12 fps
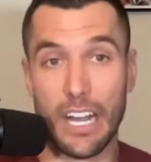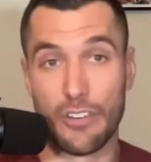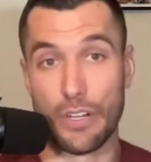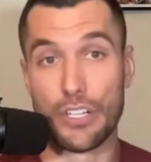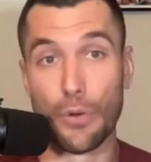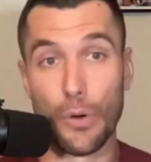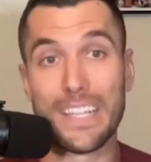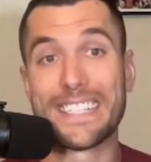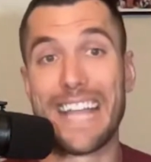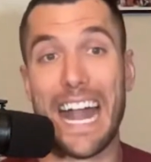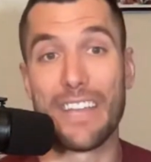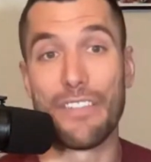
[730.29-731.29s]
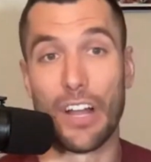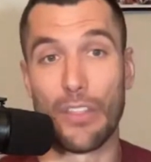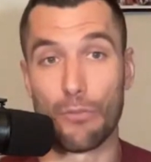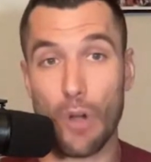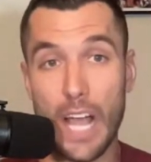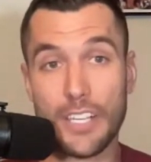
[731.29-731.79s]
DeAndre Jordan's not even
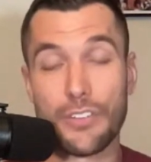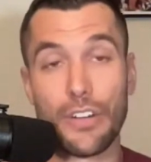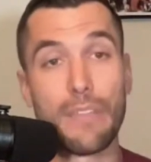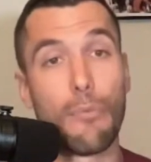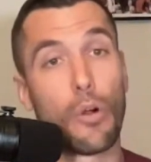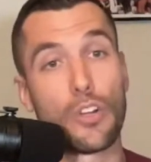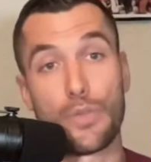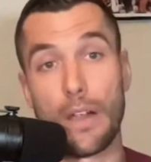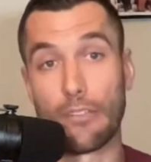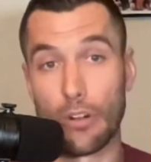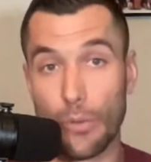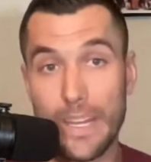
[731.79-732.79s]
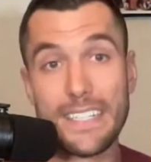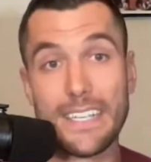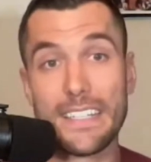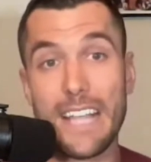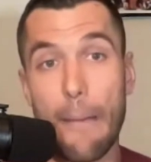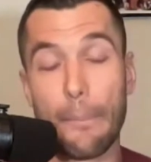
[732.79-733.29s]
on the roster anymore. Trevor
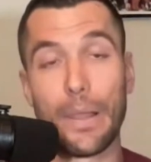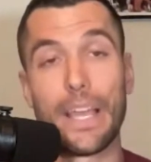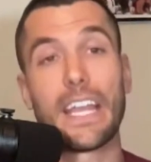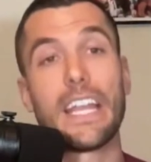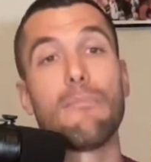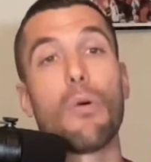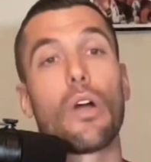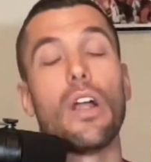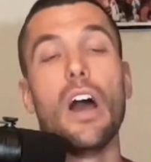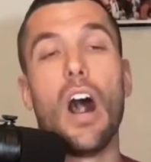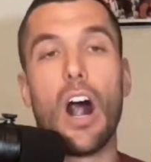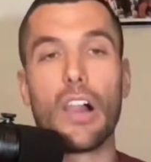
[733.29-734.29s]
Ariza's not playing anymore.